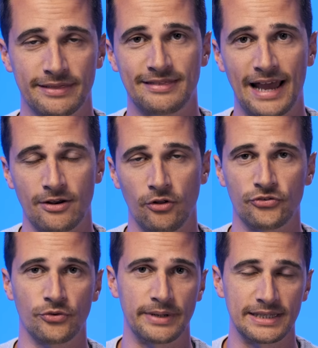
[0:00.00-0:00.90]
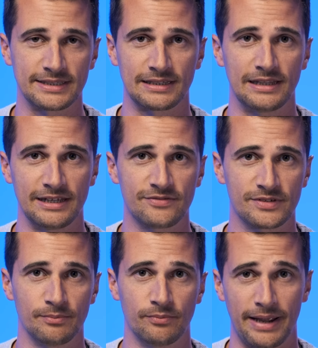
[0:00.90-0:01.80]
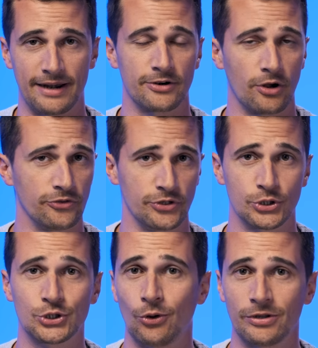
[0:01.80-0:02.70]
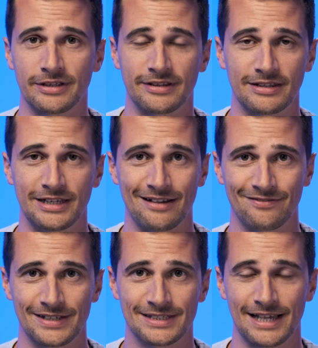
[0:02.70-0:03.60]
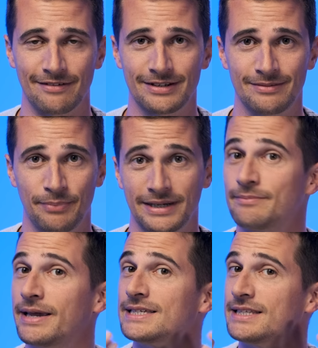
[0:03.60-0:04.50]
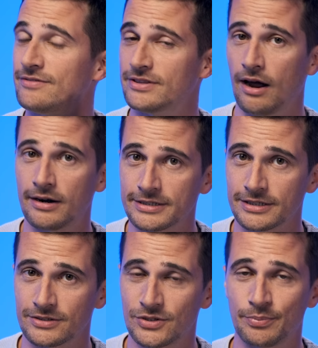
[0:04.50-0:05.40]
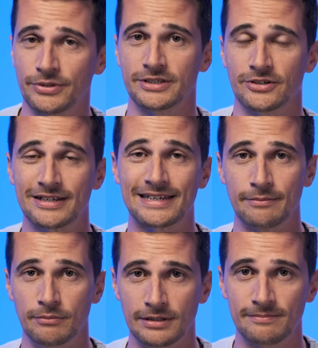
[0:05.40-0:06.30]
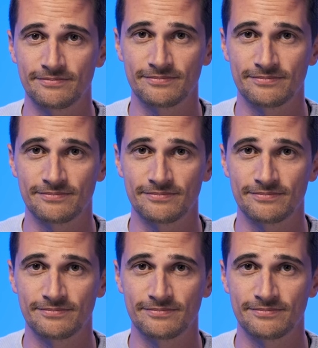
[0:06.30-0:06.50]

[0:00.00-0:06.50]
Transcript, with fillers: But that also means it lives better on your shoulder than the FS7, but it makes it even harder to put it on a gimbal.